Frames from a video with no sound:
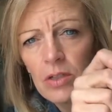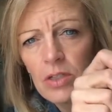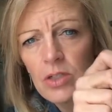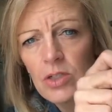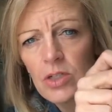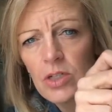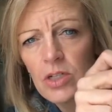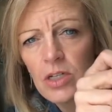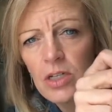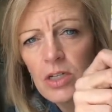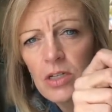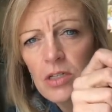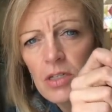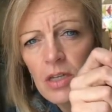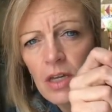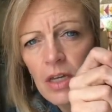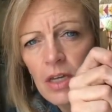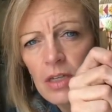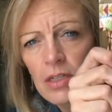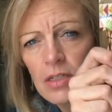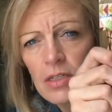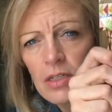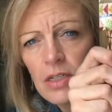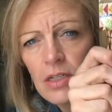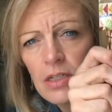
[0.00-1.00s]
And she does the
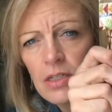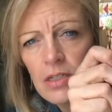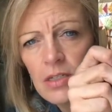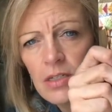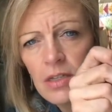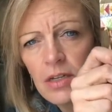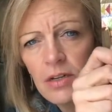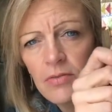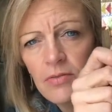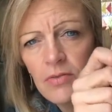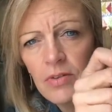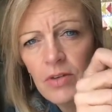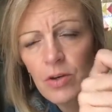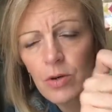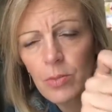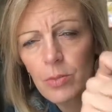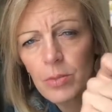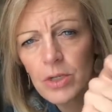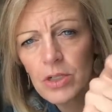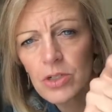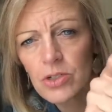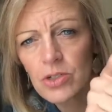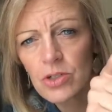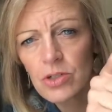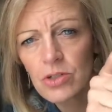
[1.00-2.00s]
antique stuff in her
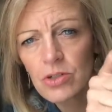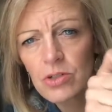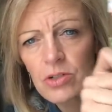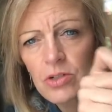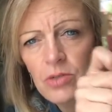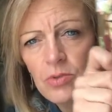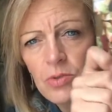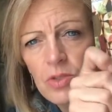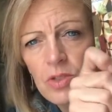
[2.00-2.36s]
pictures